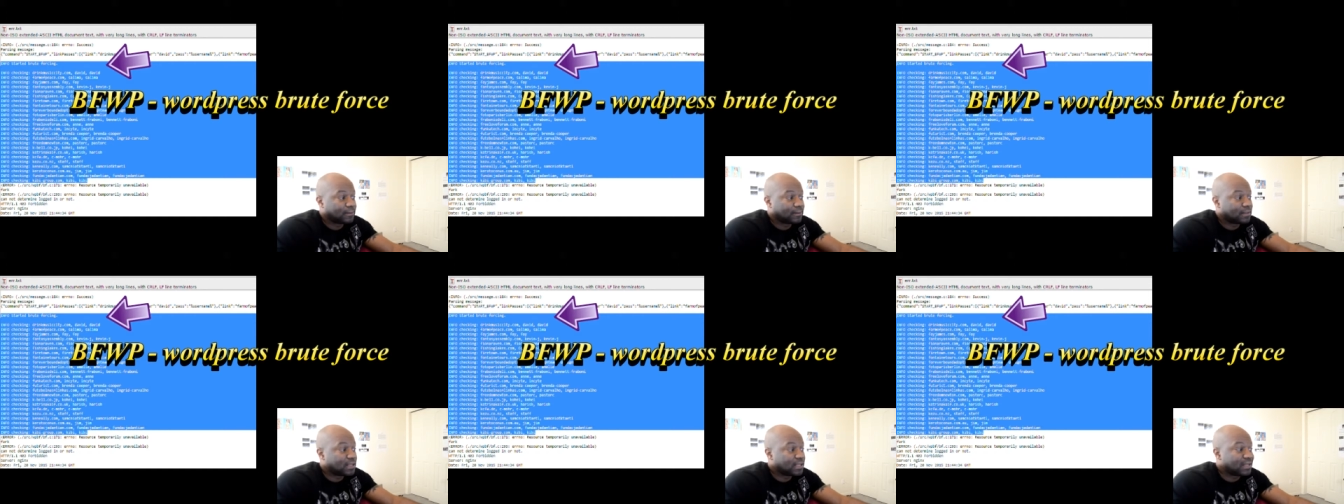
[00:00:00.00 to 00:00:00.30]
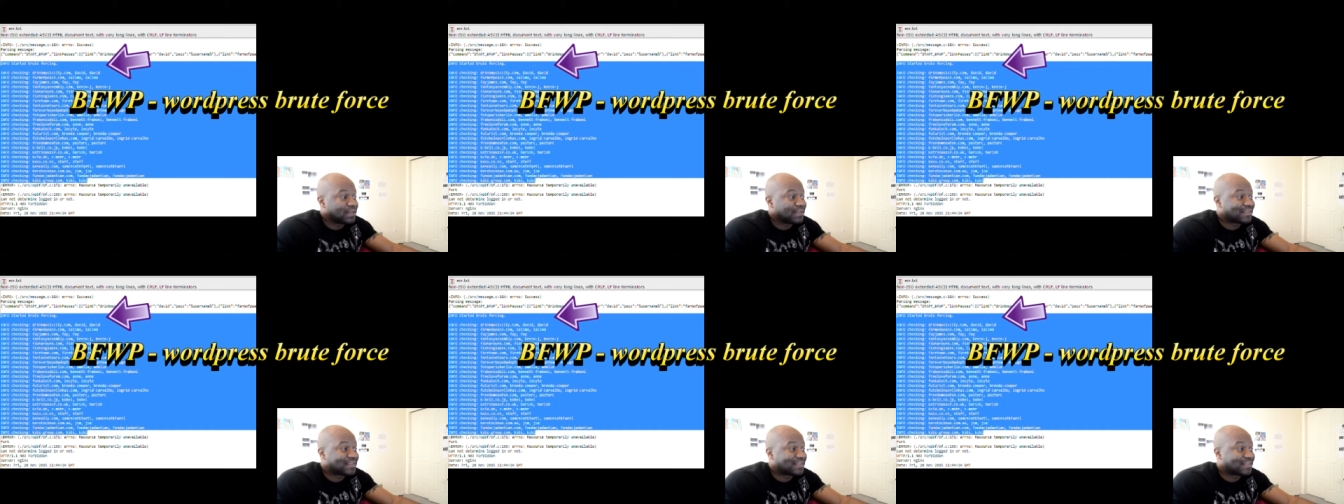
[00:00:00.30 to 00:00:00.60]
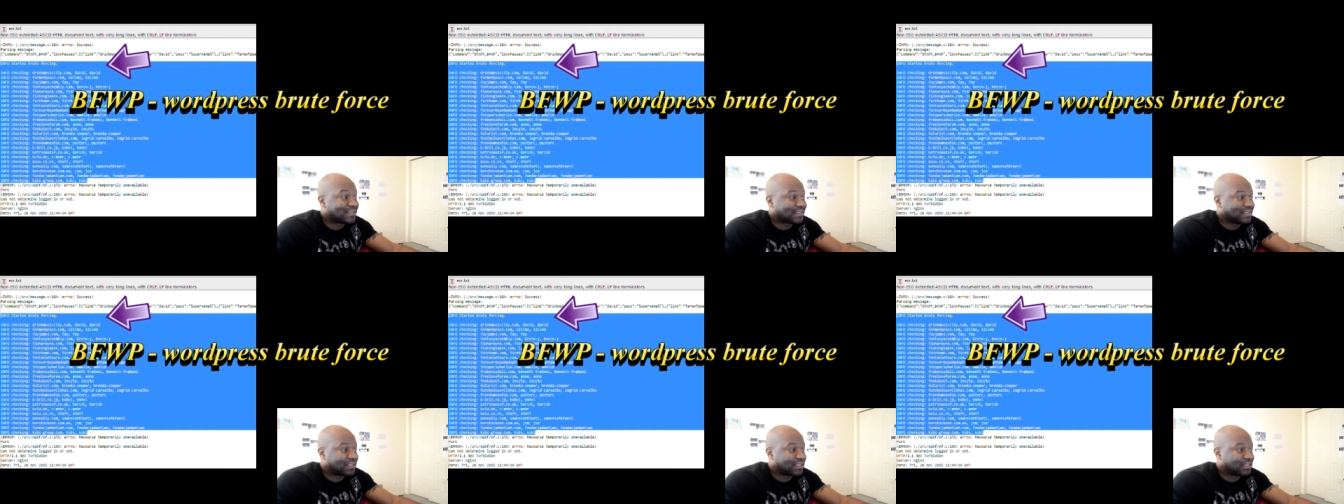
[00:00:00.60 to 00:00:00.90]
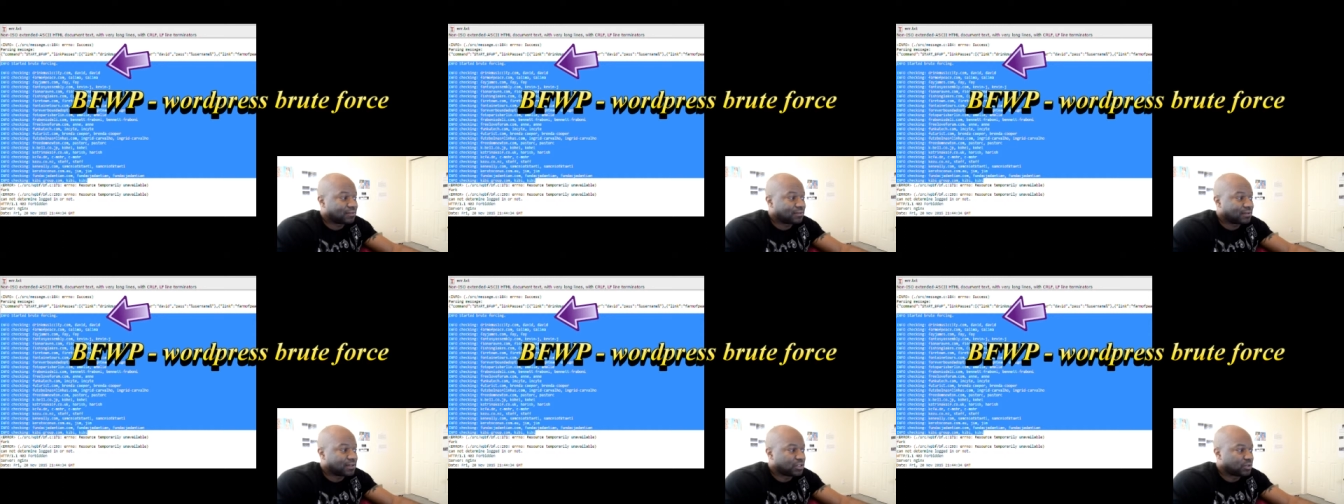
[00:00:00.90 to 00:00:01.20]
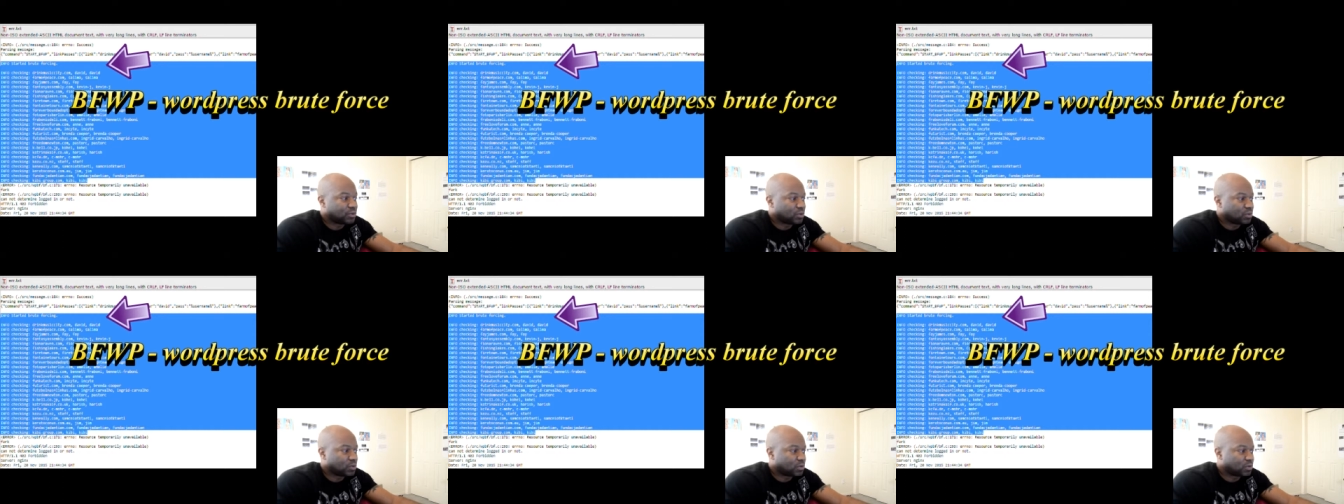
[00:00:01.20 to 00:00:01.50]
these
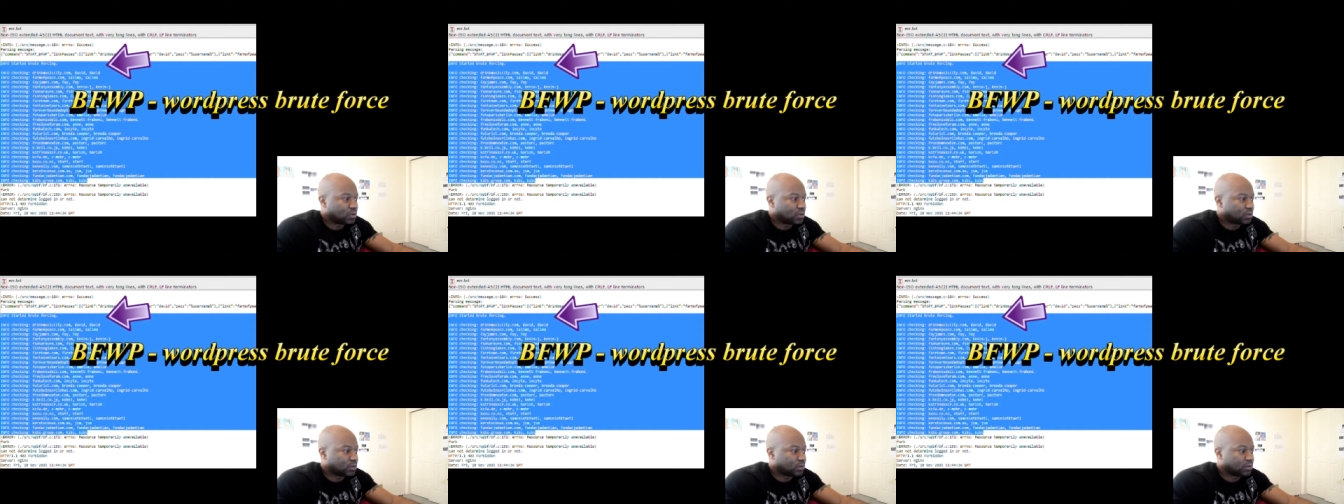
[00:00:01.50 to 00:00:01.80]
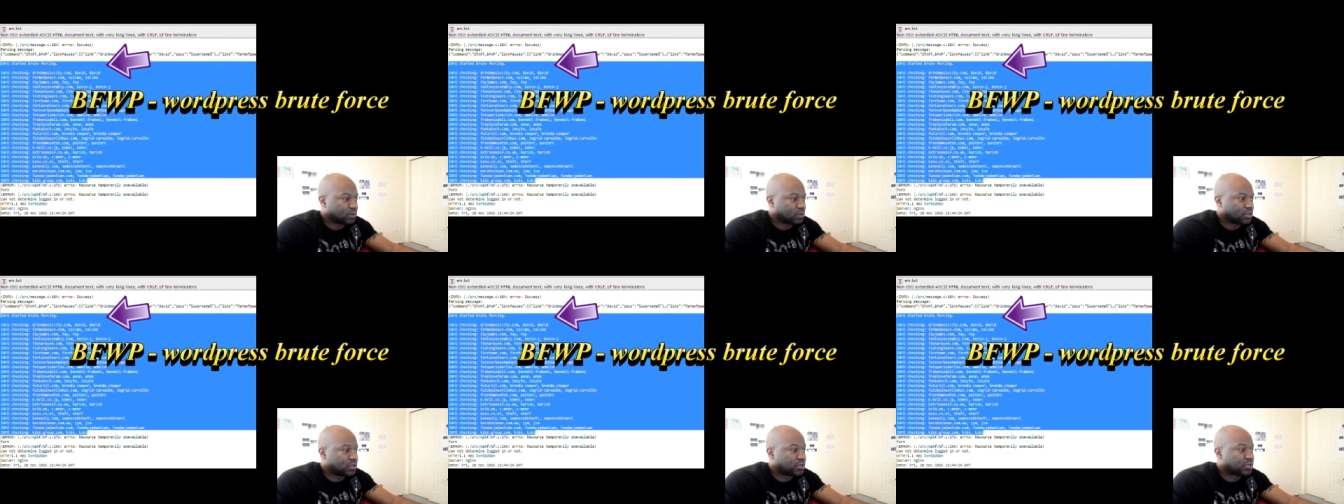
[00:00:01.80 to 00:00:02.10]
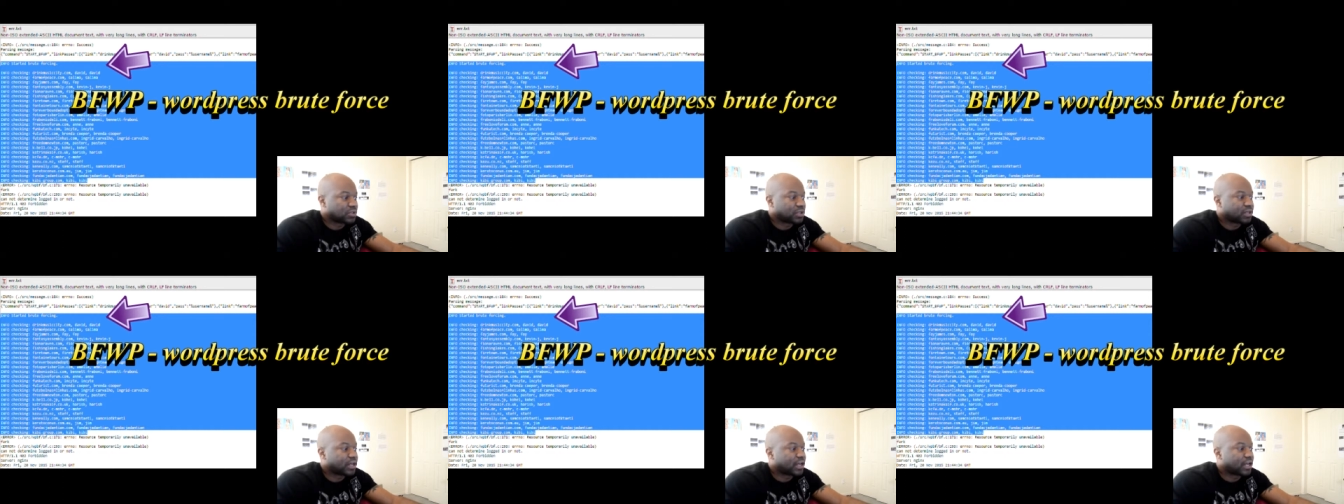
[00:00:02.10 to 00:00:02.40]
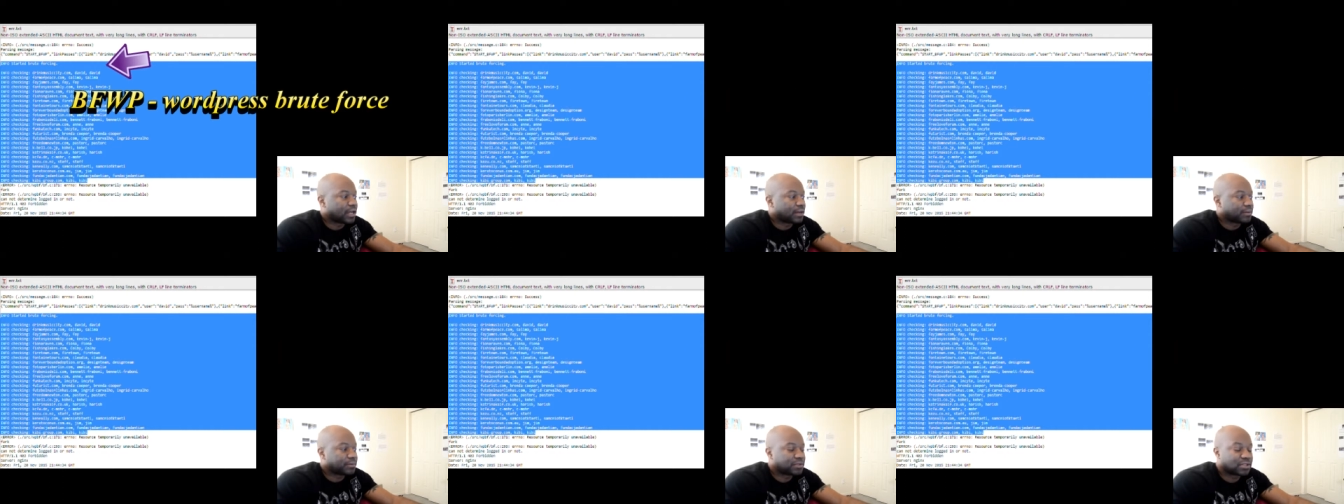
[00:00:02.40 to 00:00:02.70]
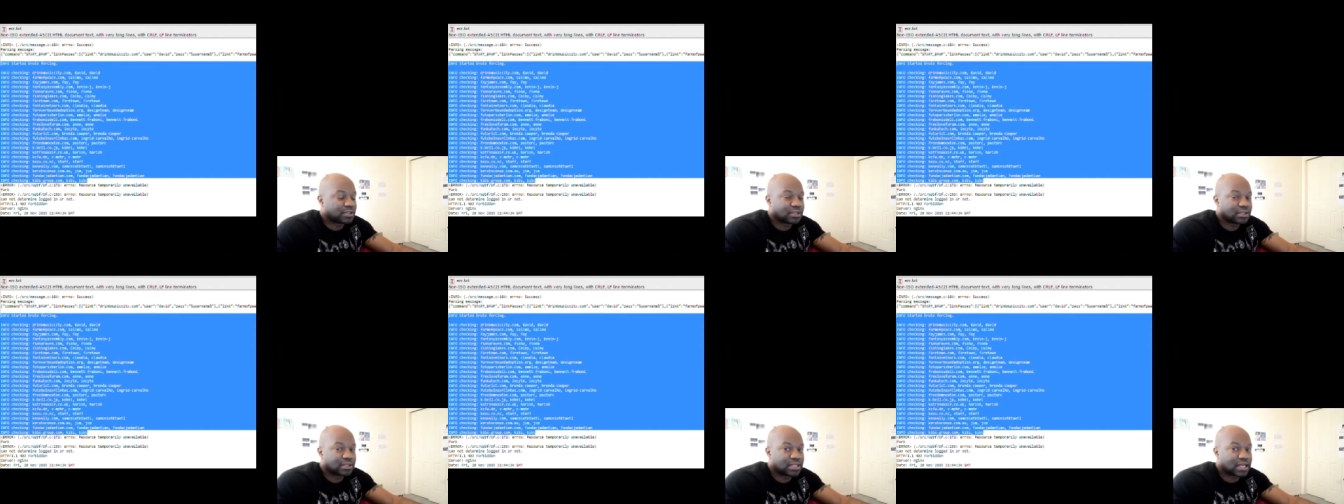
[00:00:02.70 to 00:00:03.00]
individual
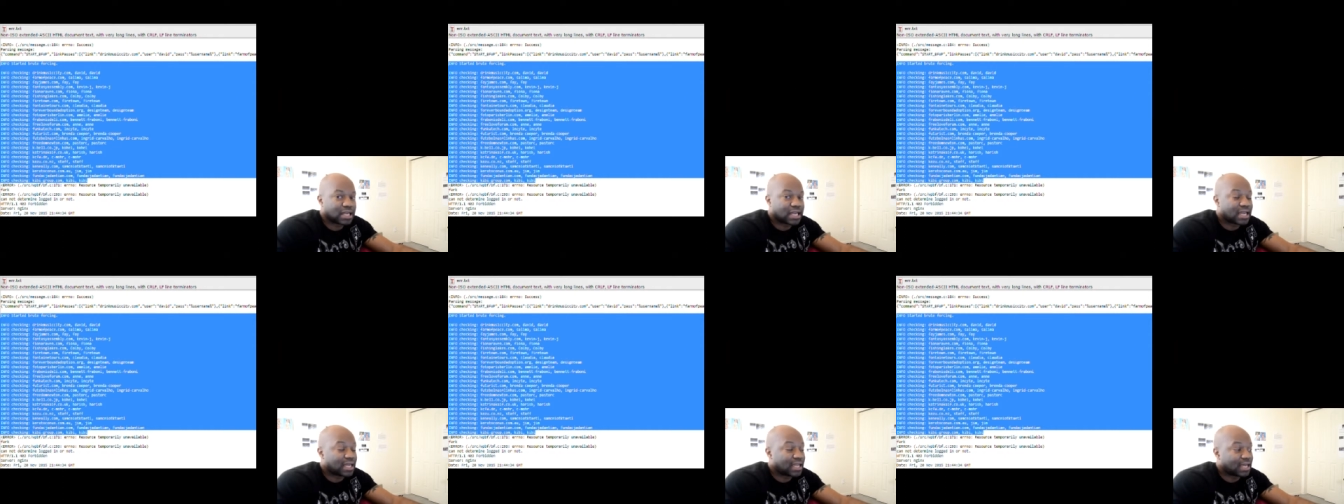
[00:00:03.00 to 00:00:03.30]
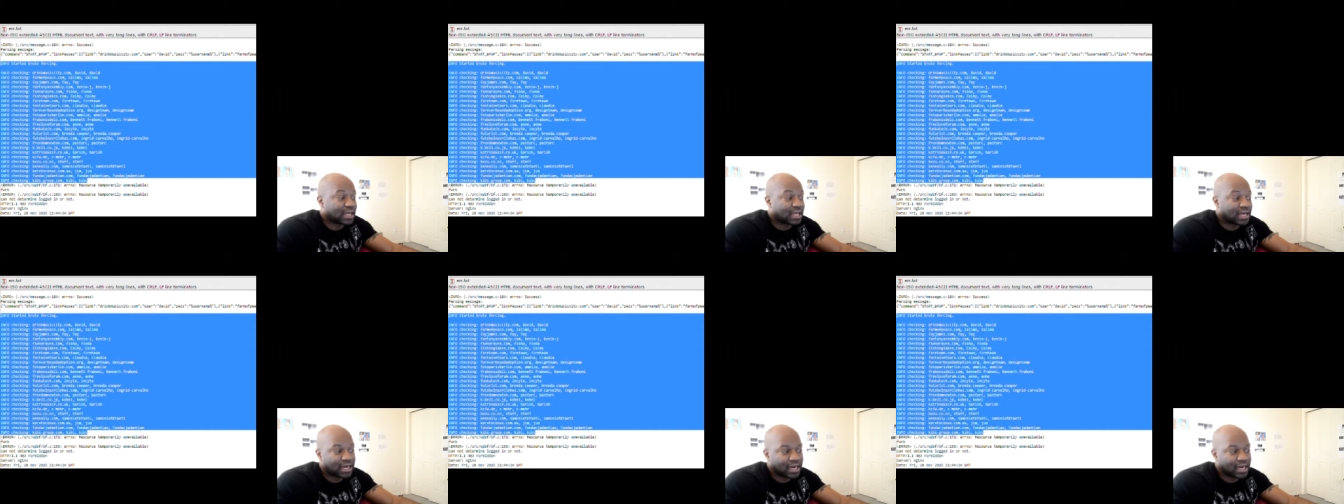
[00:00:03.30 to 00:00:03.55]
usernames to get in